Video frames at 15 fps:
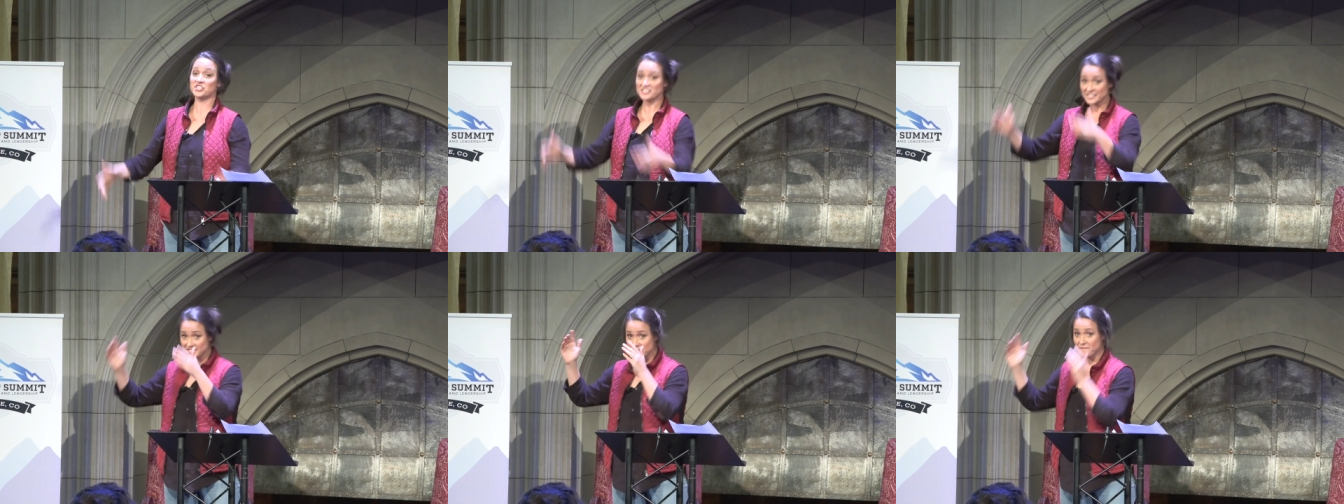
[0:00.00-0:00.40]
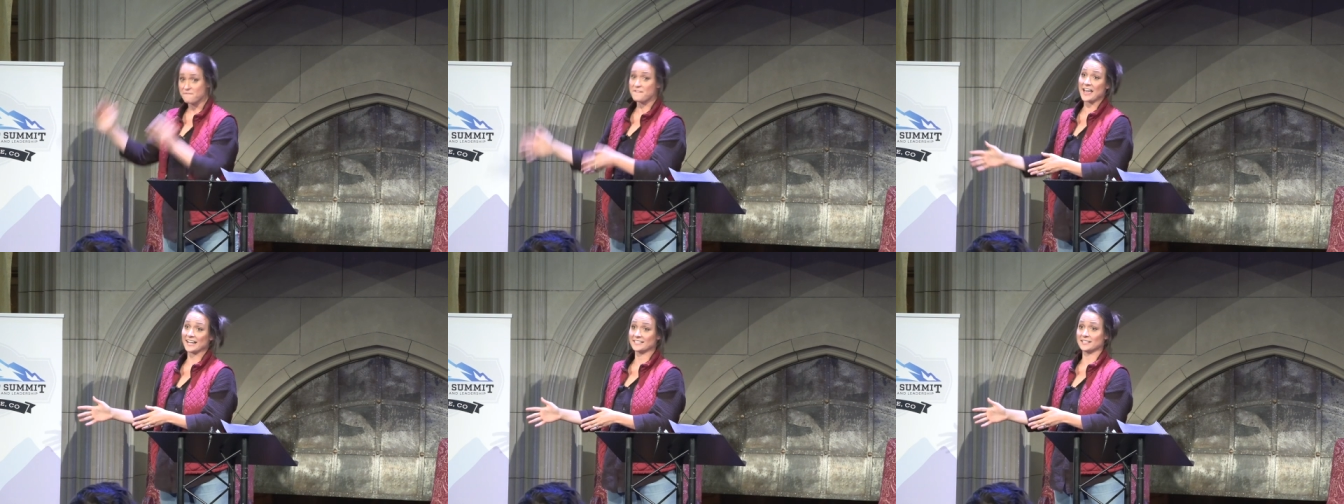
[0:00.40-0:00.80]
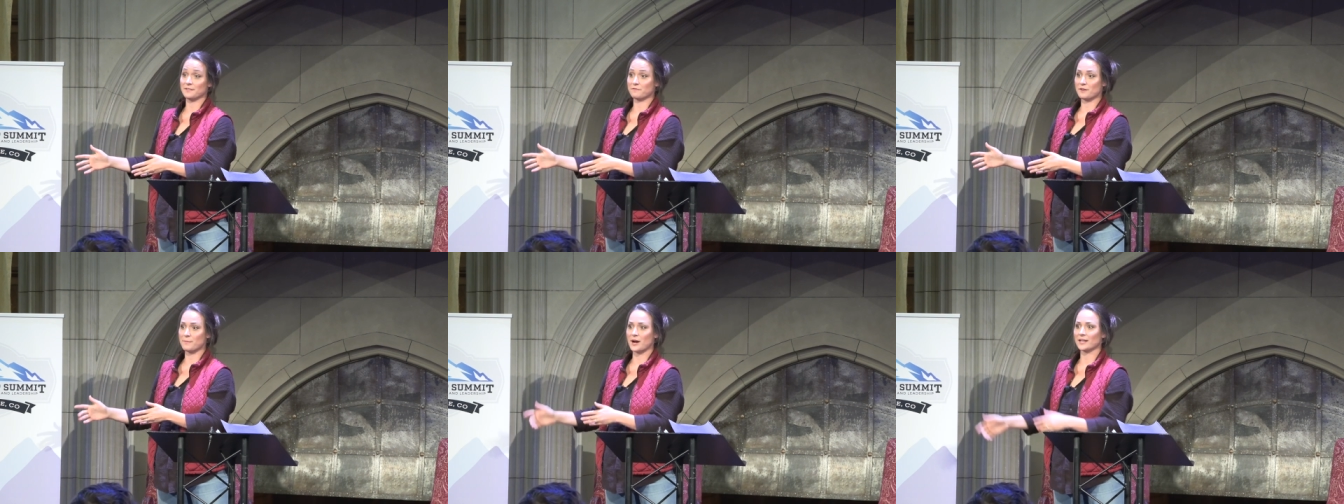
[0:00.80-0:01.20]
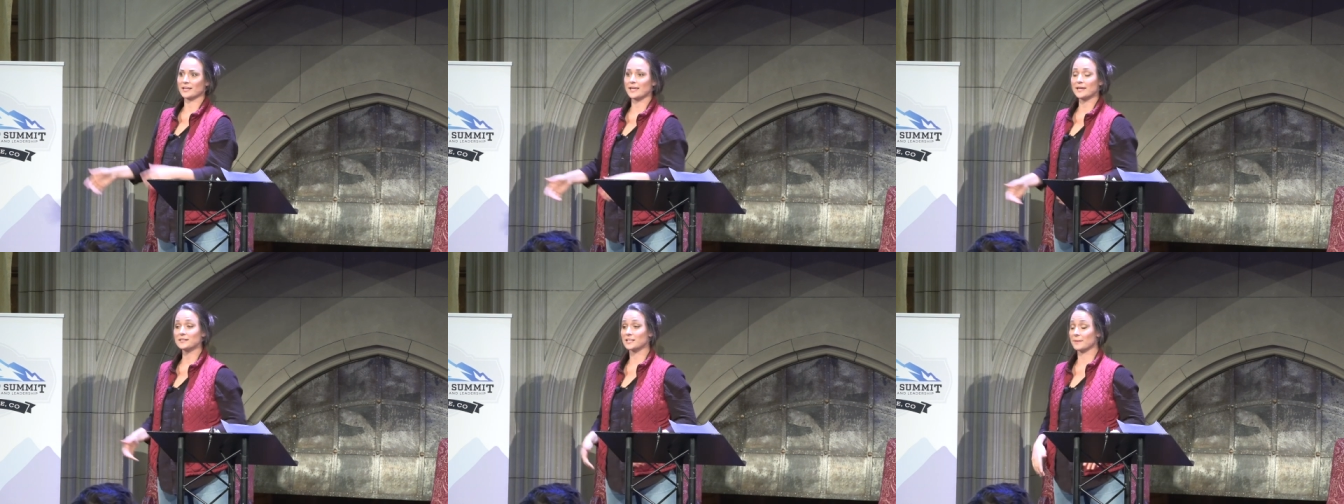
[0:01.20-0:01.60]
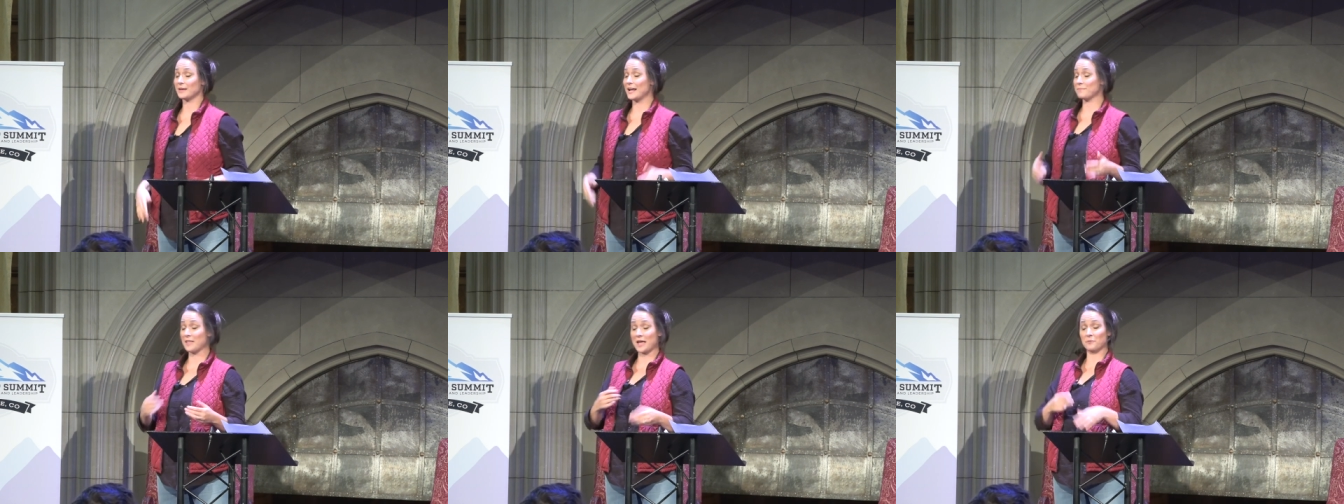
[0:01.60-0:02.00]
She's a defectant from our kingdom. And
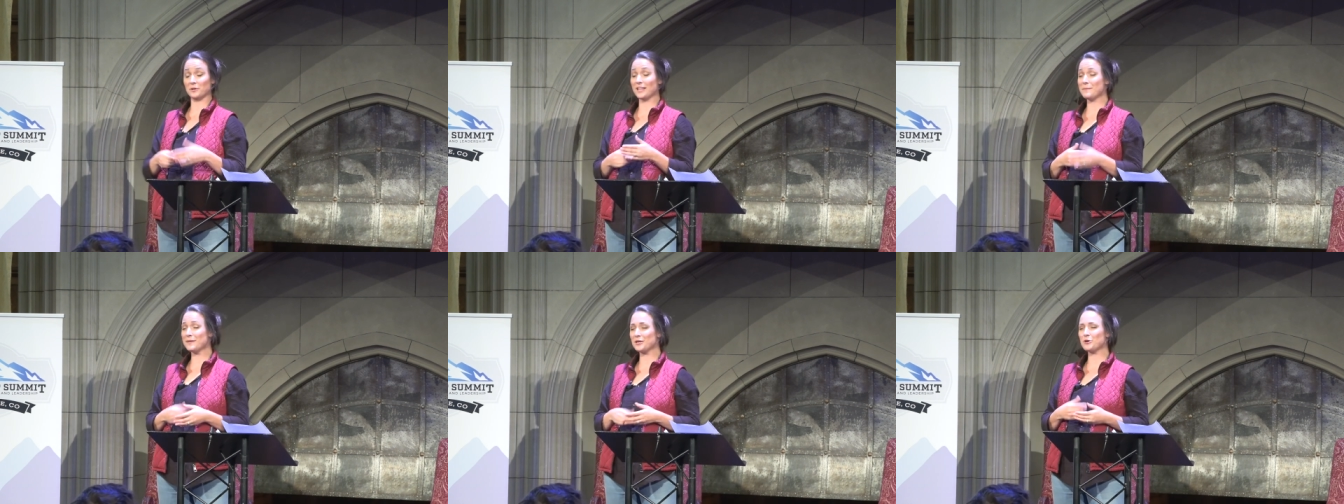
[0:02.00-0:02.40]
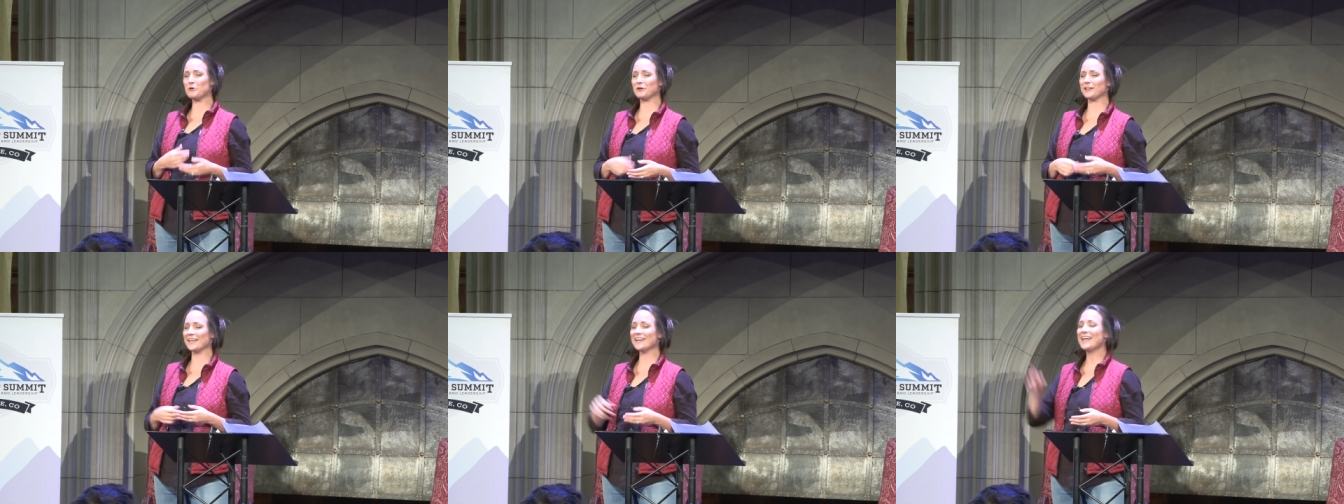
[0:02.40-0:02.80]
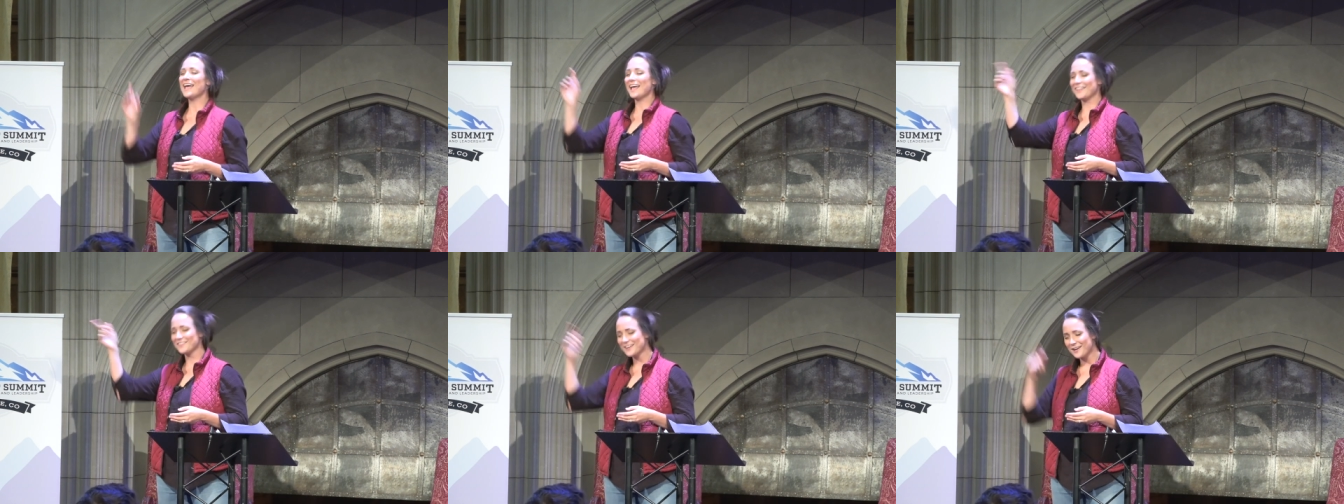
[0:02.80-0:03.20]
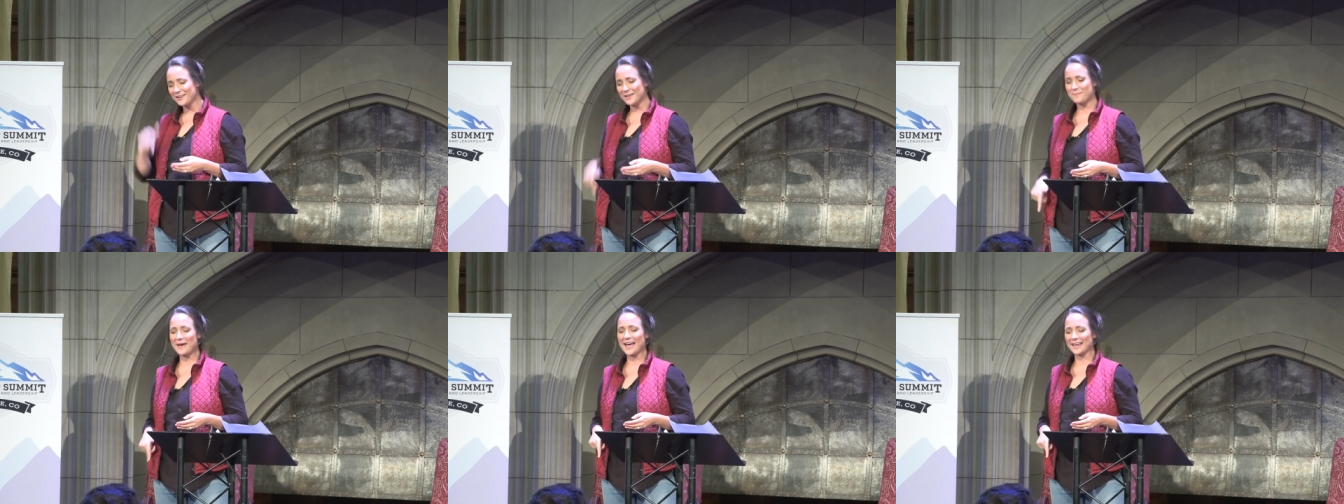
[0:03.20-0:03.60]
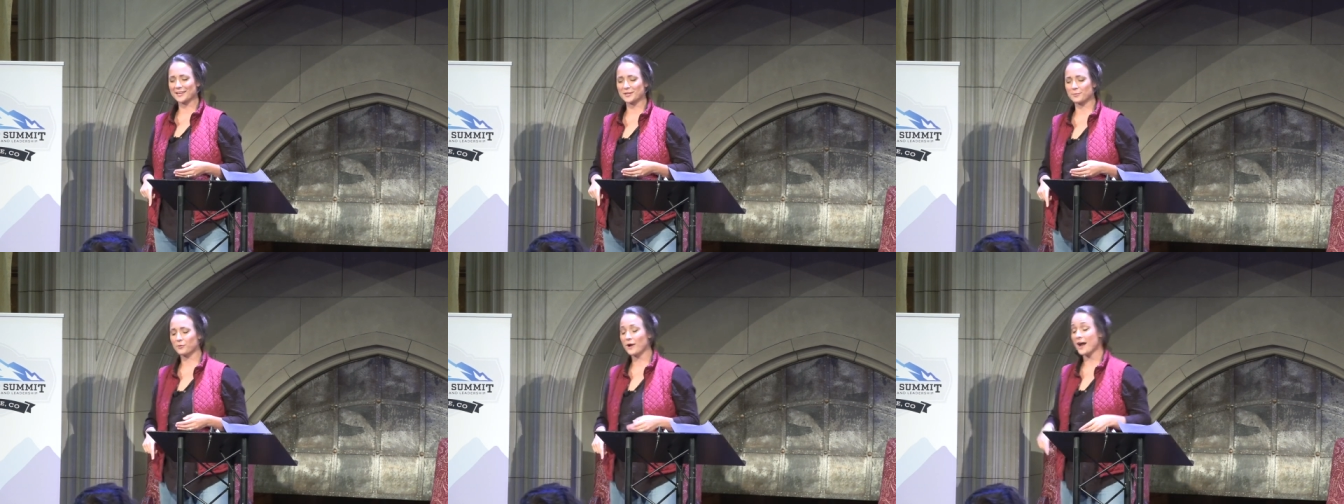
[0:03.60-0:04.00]
I'm like, Well, let me Google it and then I'll get back
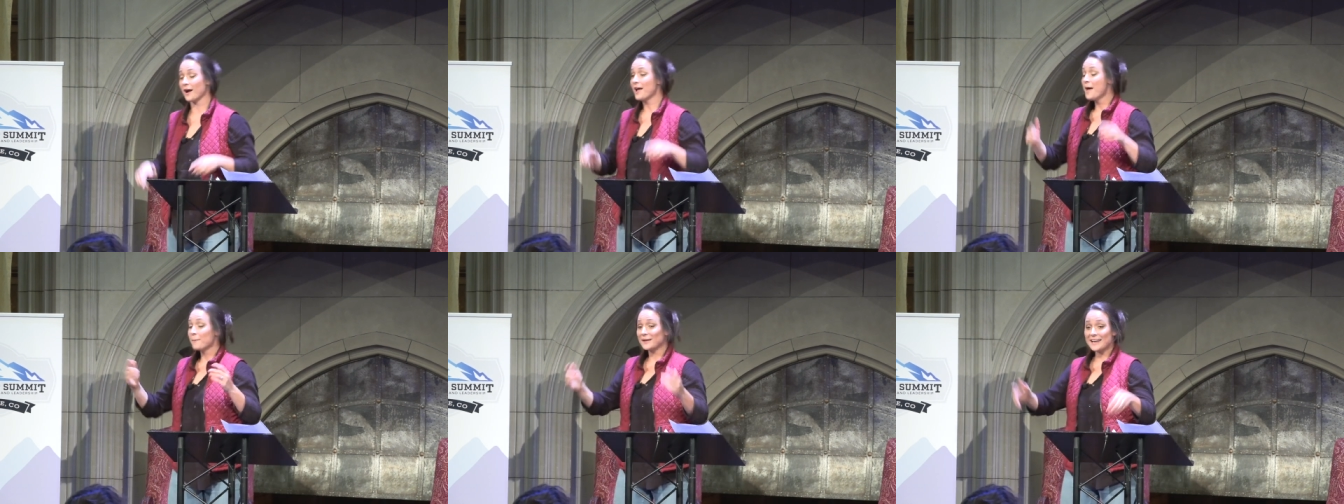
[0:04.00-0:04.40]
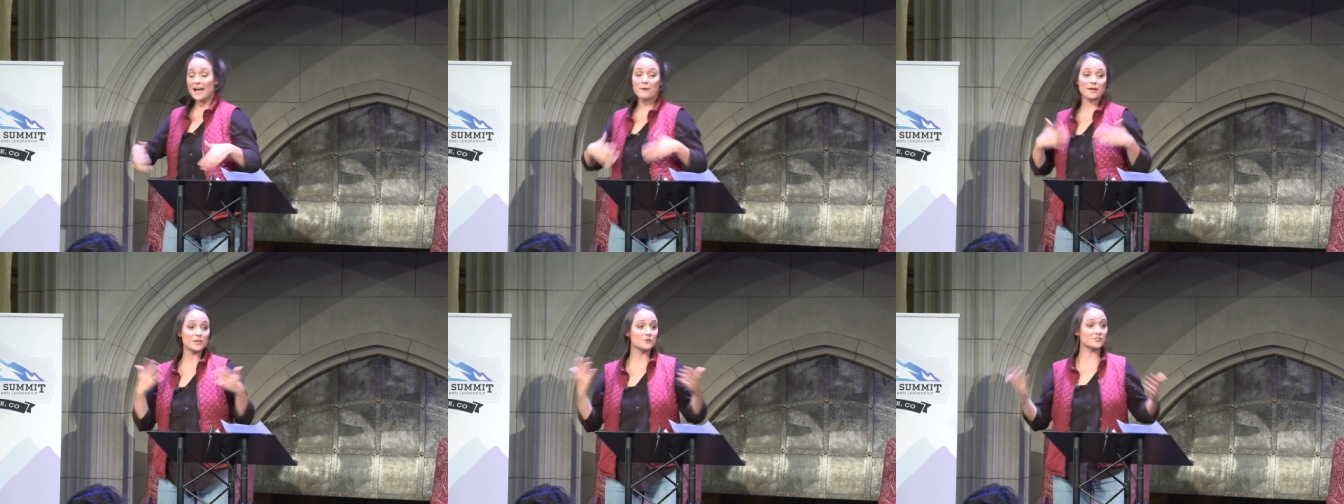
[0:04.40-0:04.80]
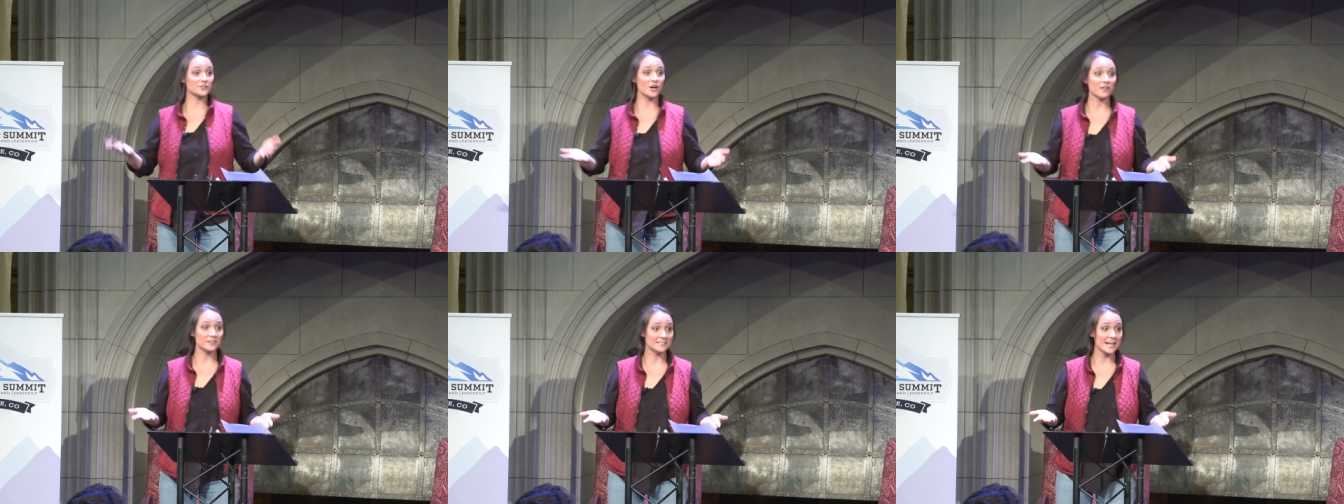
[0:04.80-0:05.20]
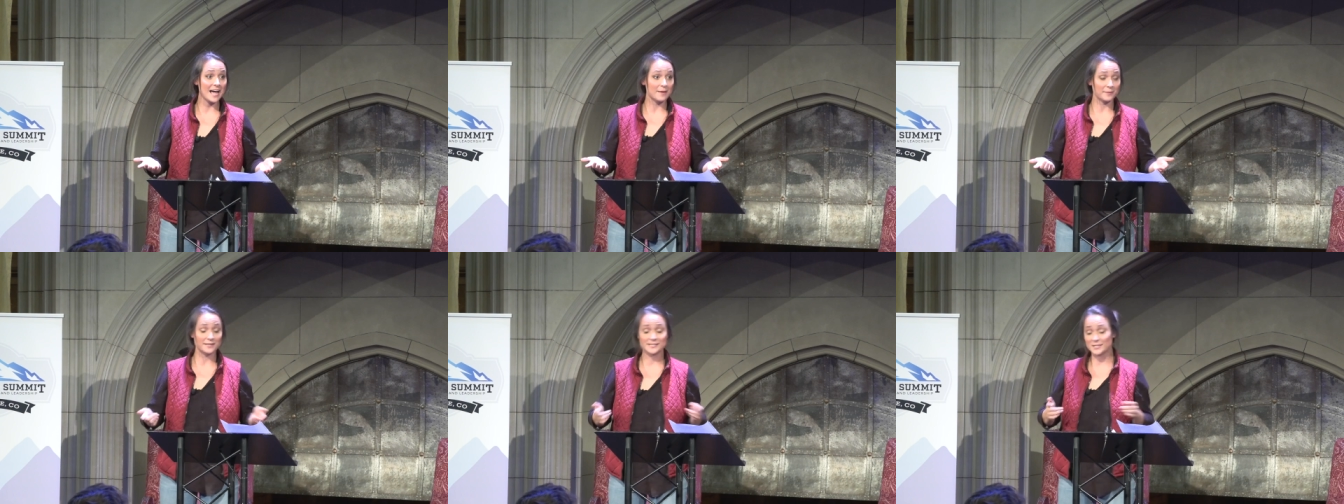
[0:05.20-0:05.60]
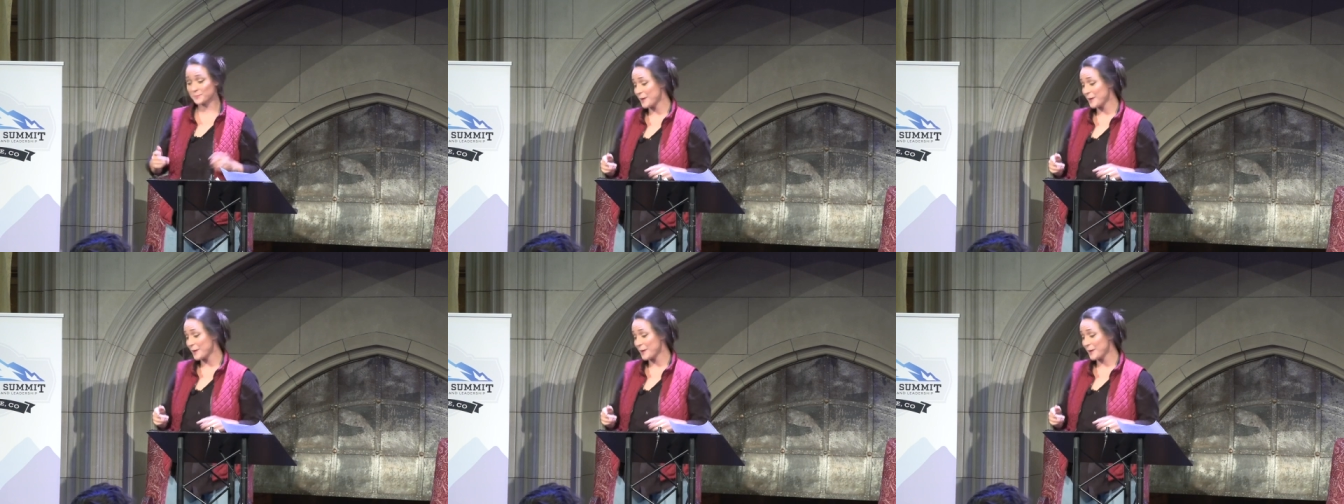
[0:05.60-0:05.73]
into prayer. But now I use it all the time because it's